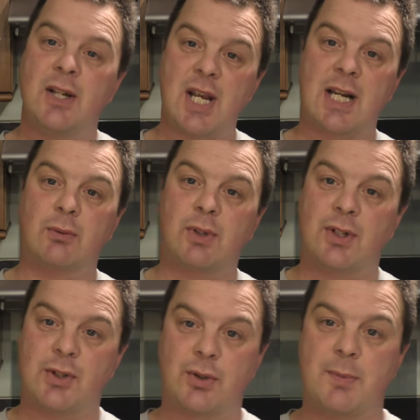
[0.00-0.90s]
Check out the
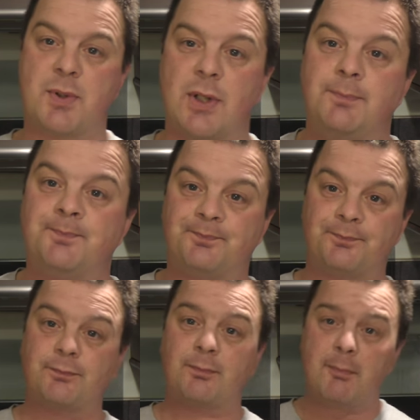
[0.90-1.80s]
description
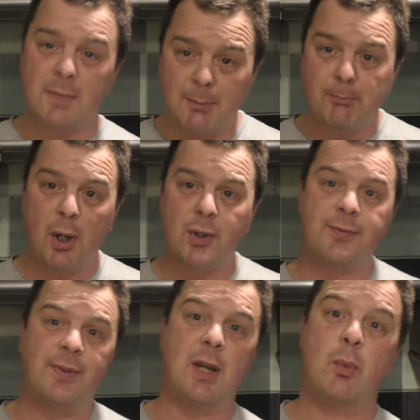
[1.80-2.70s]

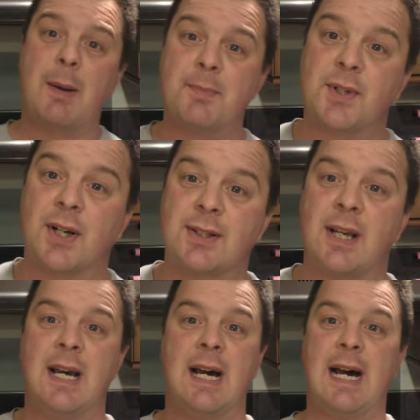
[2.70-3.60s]
box for their
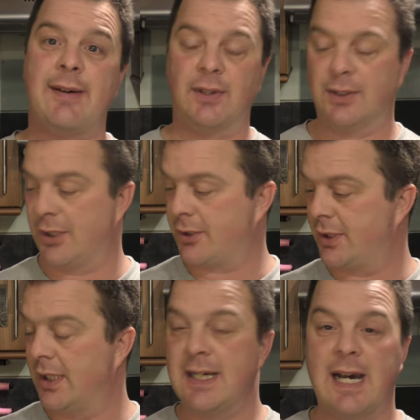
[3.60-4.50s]
website, have a look,
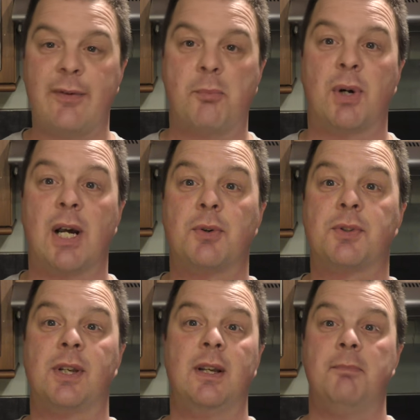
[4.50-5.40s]
have a
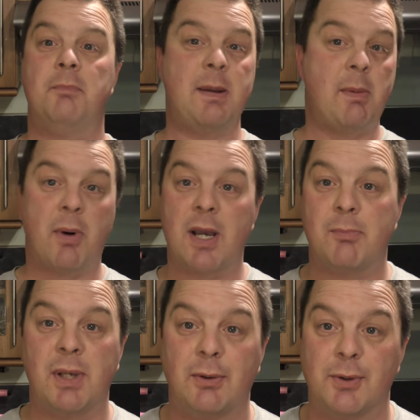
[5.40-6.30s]
browse, maybe buy
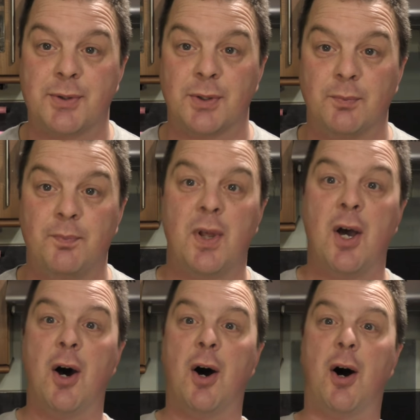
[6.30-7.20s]
a beer or two.
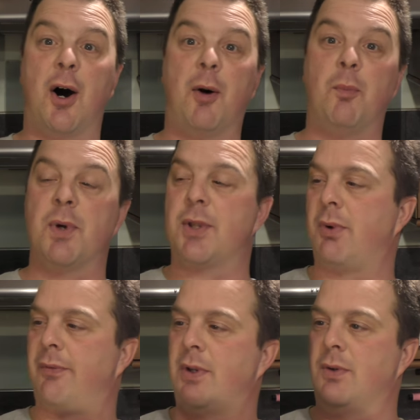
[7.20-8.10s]
On with the
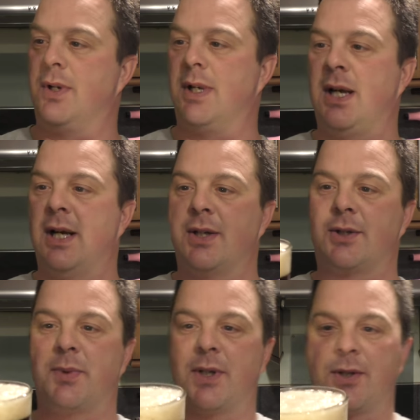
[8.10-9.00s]
review.
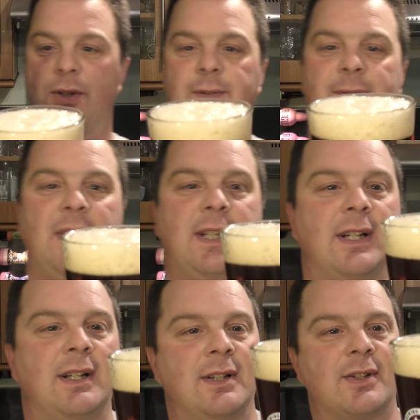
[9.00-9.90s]
So we've got a two
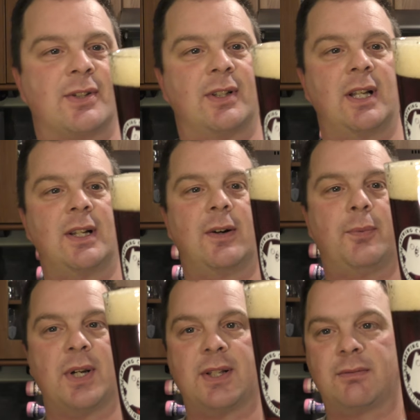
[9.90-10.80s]
finger, slightly
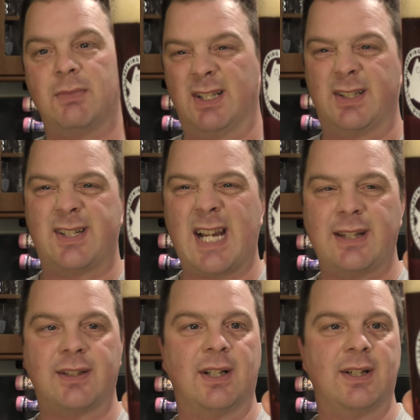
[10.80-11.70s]
off white, well it's
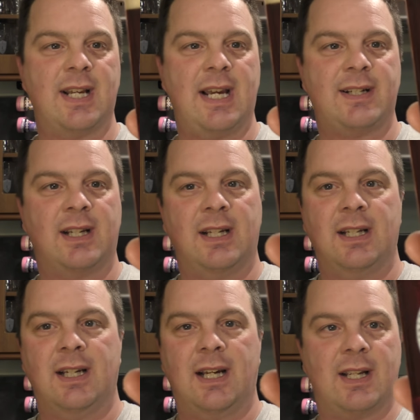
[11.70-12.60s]
tan coloured head.
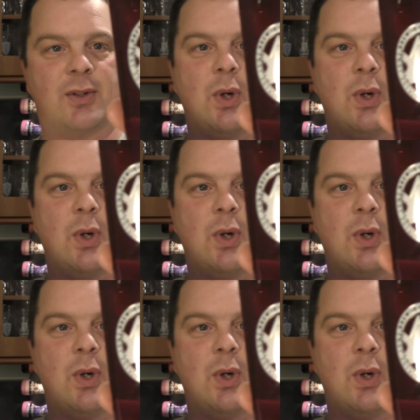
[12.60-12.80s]
Uh, it's